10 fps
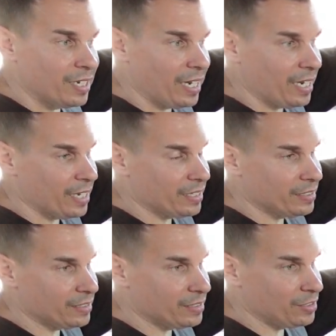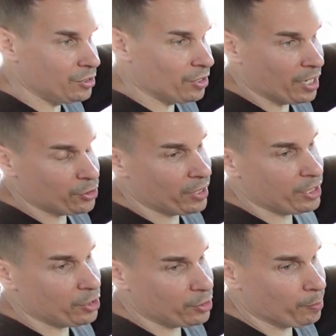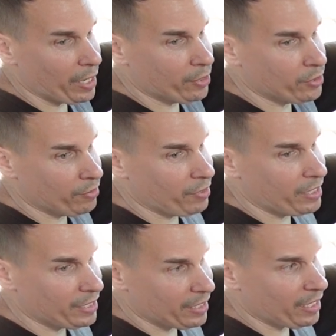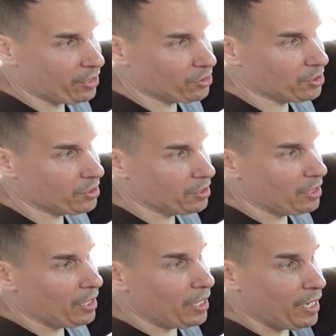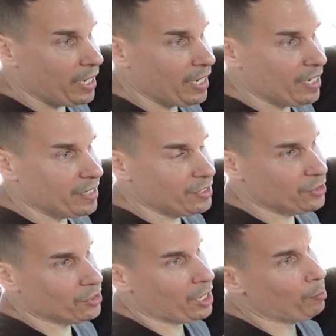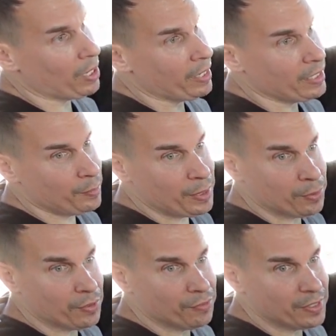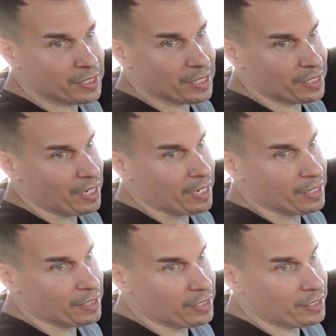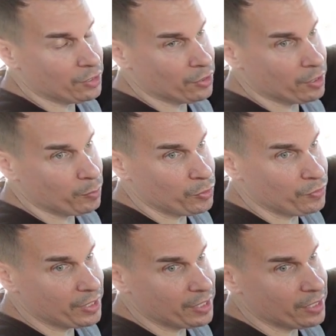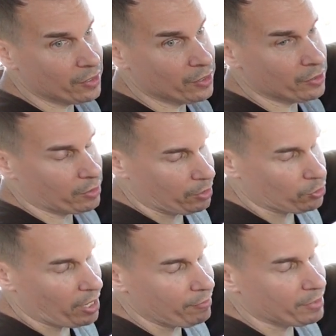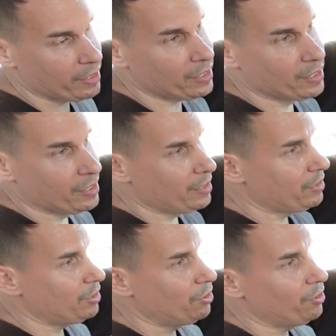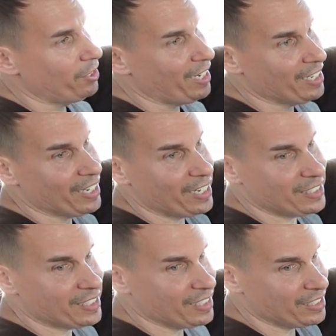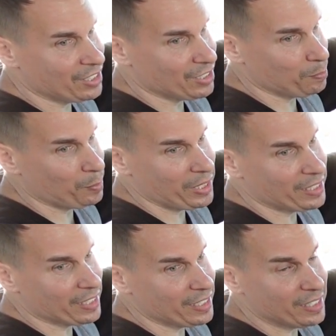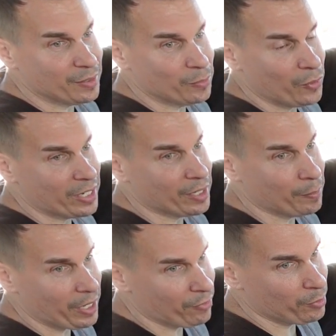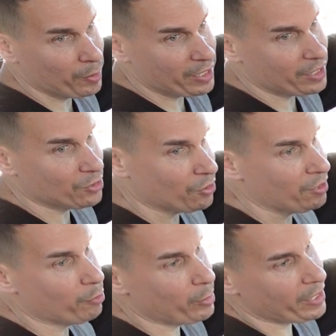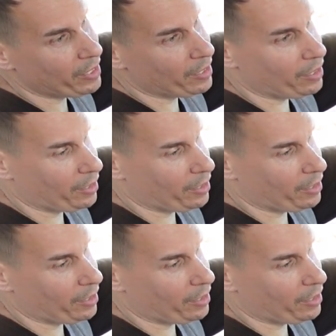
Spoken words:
and you're not draining your battery of anything else, and you're not blinding people if it's at night and you're at a movie theater, a drive-in. Your headlights didn't just basically wake up everybody and turn everybody,